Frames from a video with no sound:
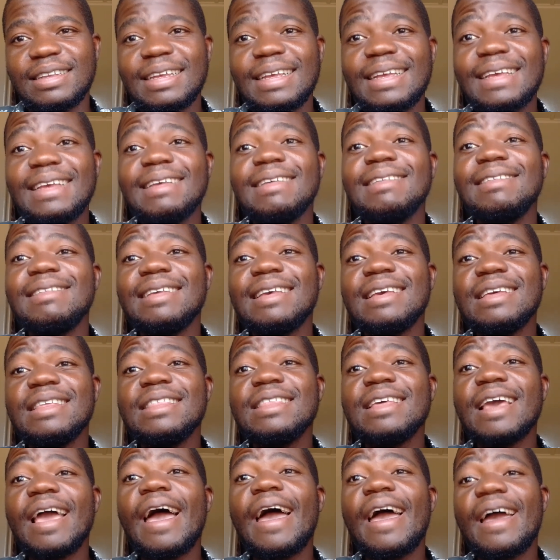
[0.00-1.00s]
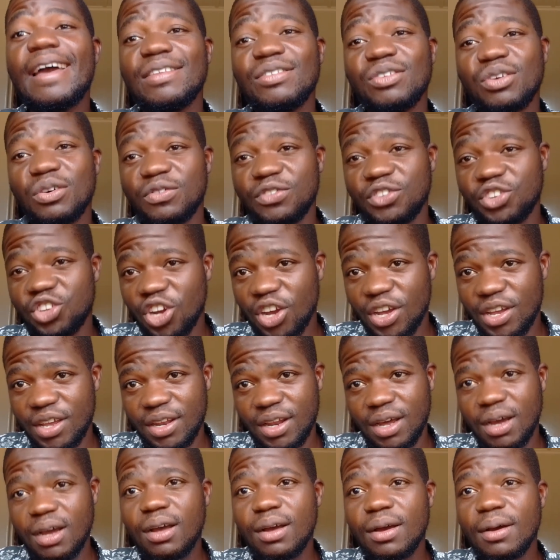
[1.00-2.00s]
is in the hands of
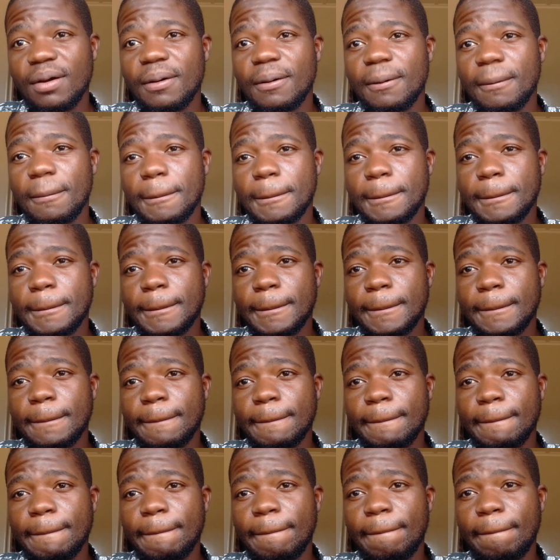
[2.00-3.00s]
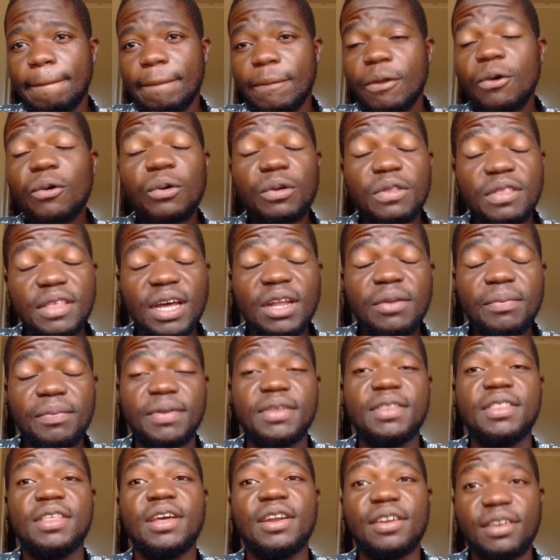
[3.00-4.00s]
China. Could that be
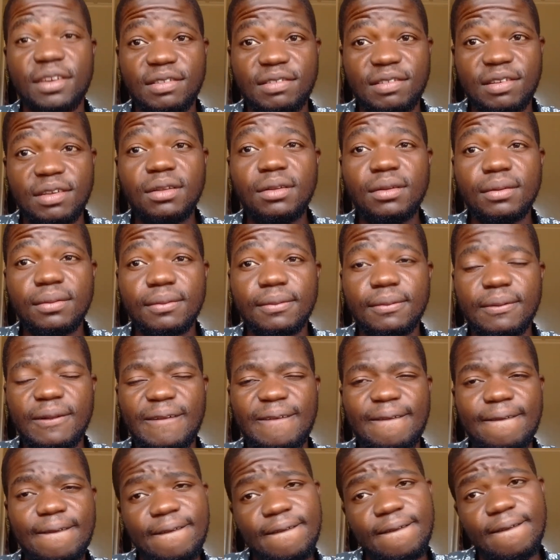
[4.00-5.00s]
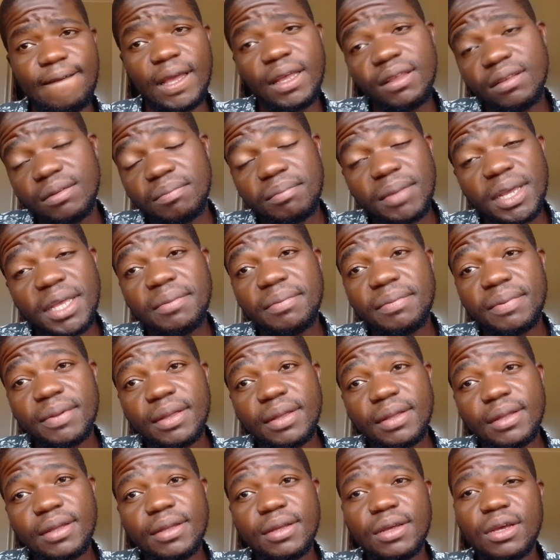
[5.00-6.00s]
the reason? Yes,
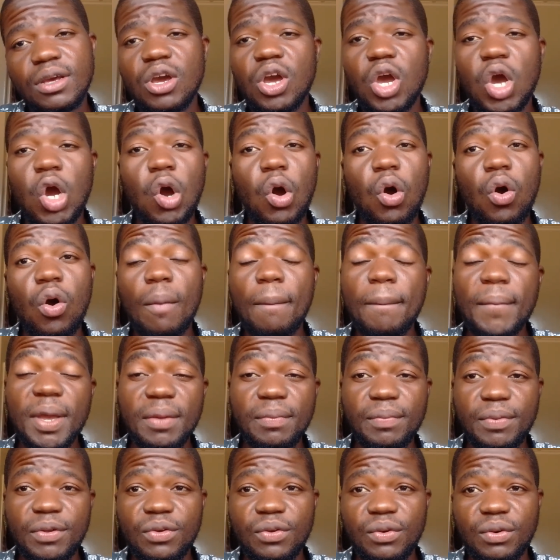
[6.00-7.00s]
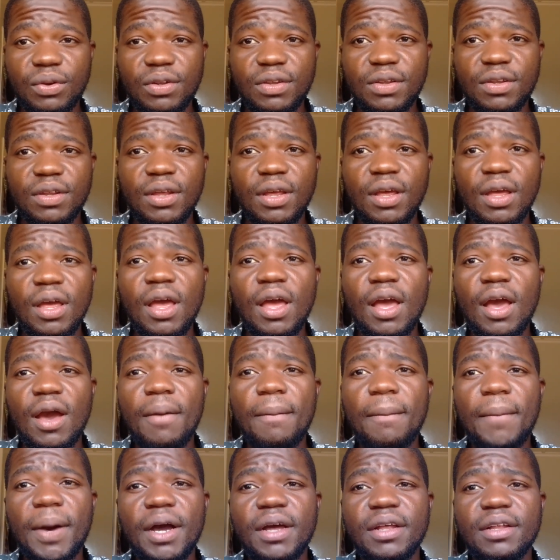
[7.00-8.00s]
maybe, or maybe not.
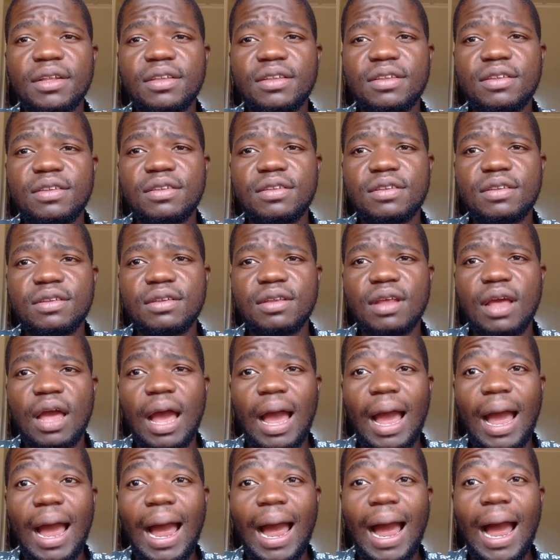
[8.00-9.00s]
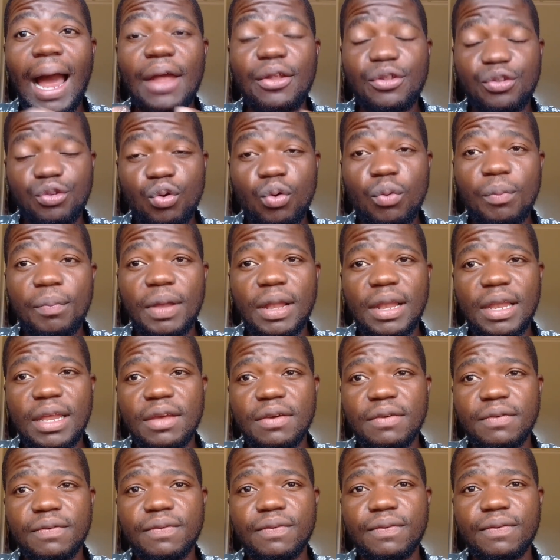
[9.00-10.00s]
But I do
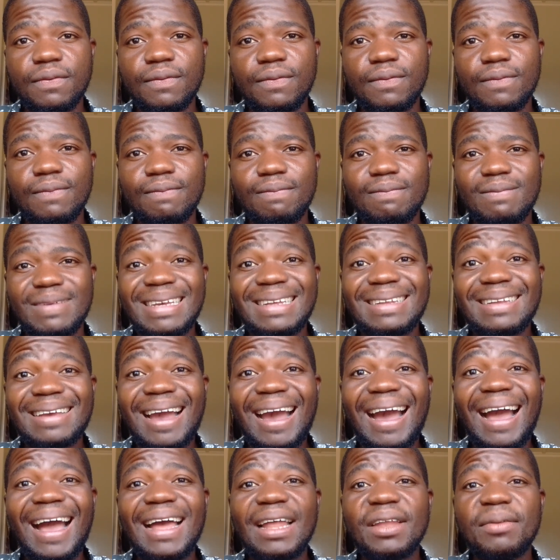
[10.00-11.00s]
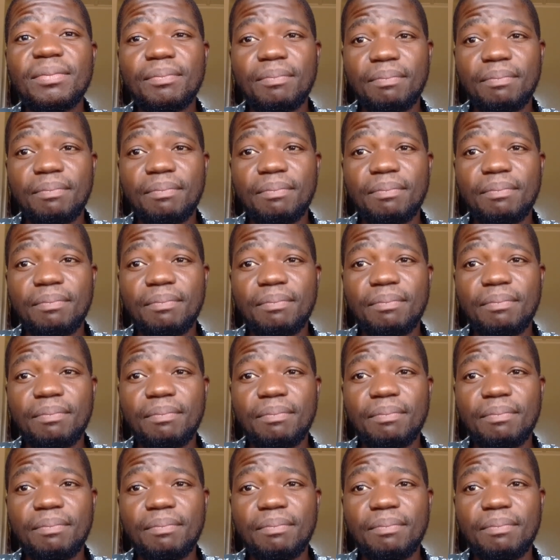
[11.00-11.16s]
believe it can't